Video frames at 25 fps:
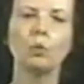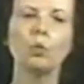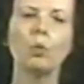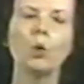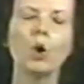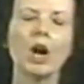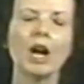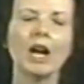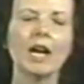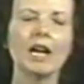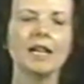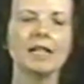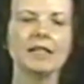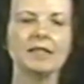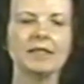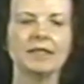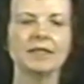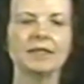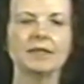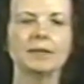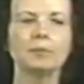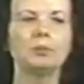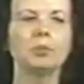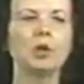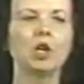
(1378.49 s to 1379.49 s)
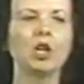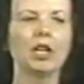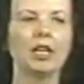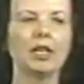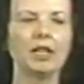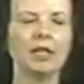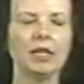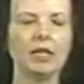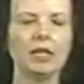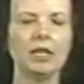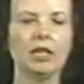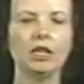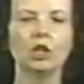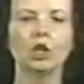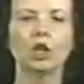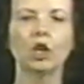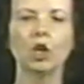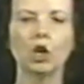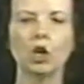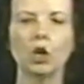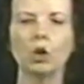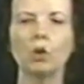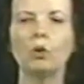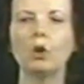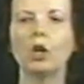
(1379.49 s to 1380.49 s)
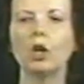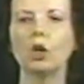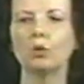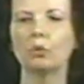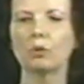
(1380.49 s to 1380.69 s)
Why does the body go